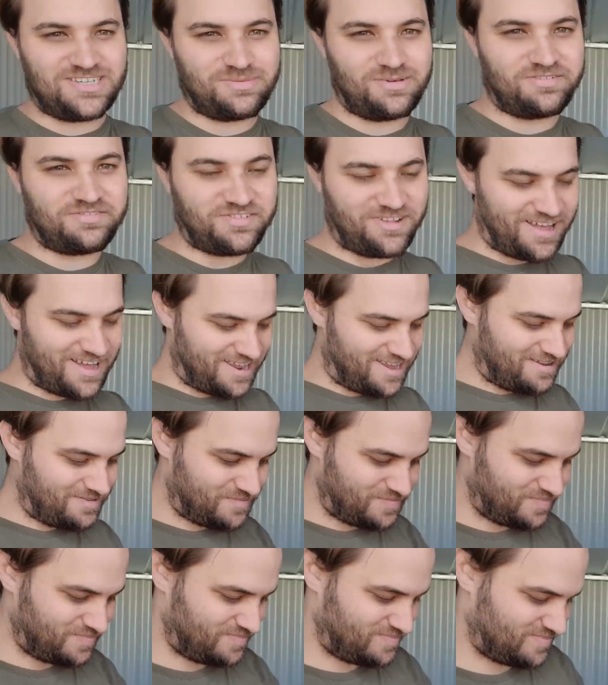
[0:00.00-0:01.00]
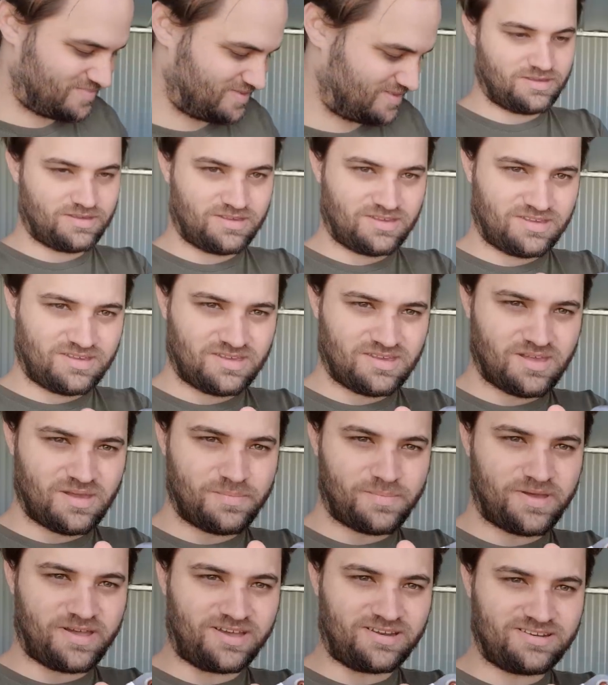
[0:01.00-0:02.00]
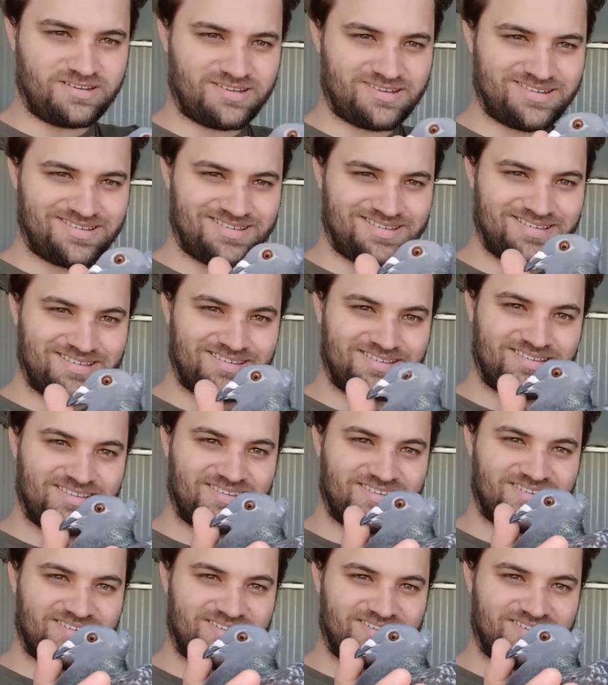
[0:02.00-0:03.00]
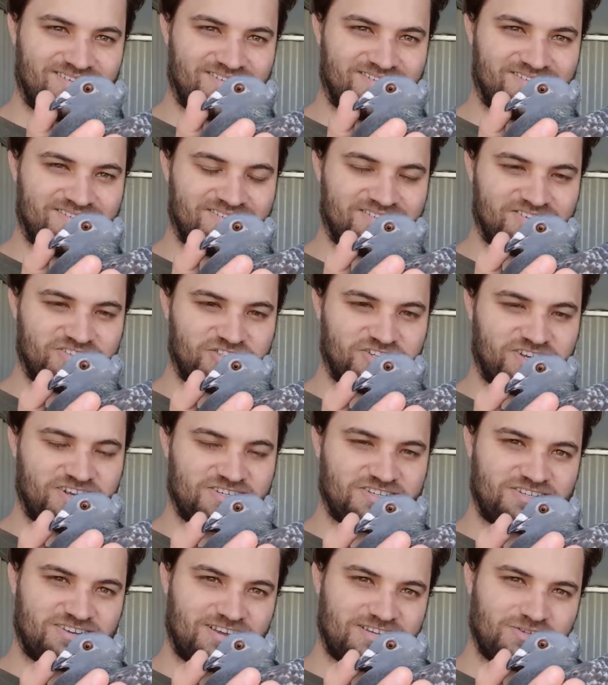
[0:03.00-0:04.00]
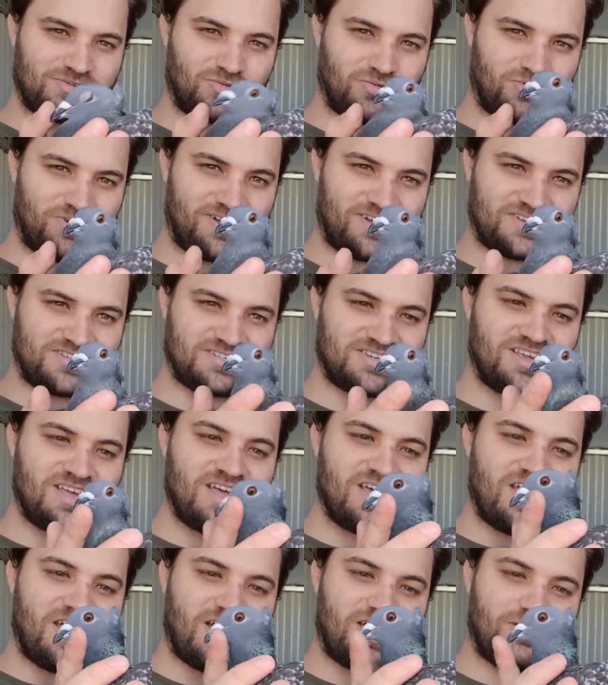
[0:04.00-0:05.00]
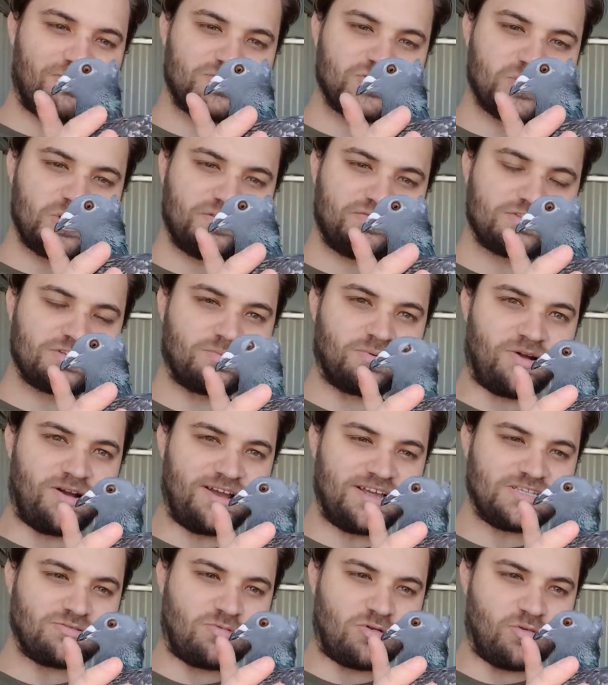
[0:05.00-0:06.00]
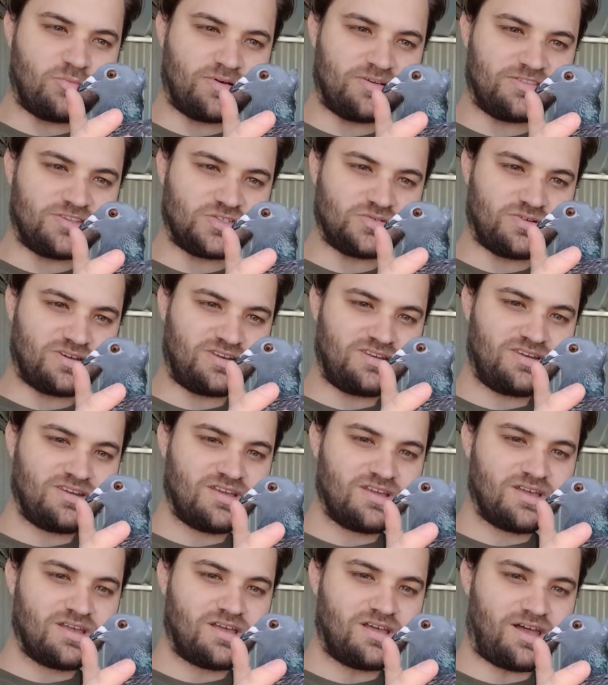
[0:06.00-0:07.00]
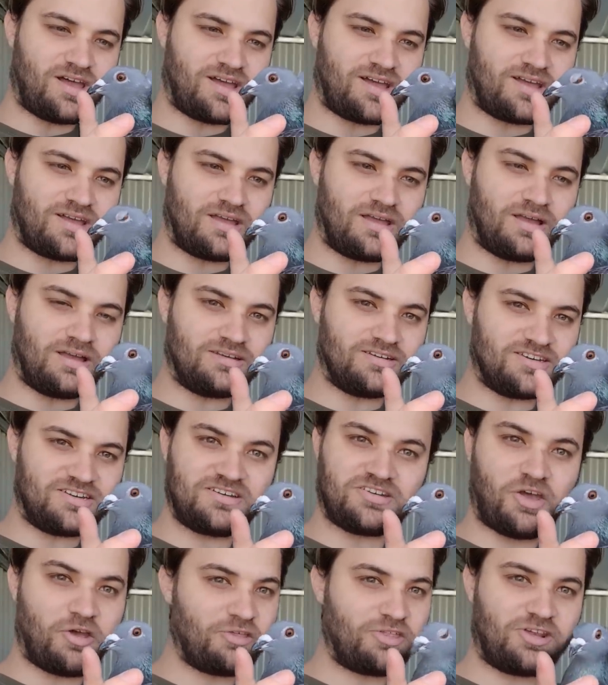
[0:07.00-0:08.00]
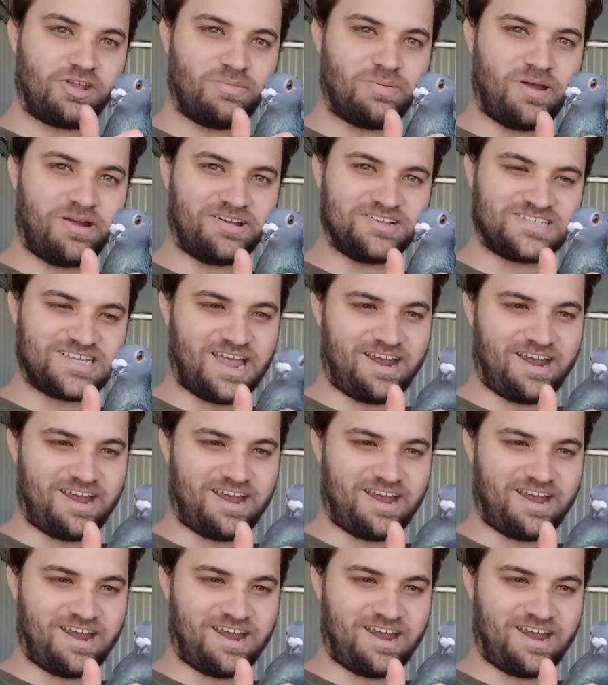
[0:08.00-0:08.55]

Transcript: a bit flighty. But she has a nice little crest. And it was a bit of a surprise when we bred this one. I didn't know that her parents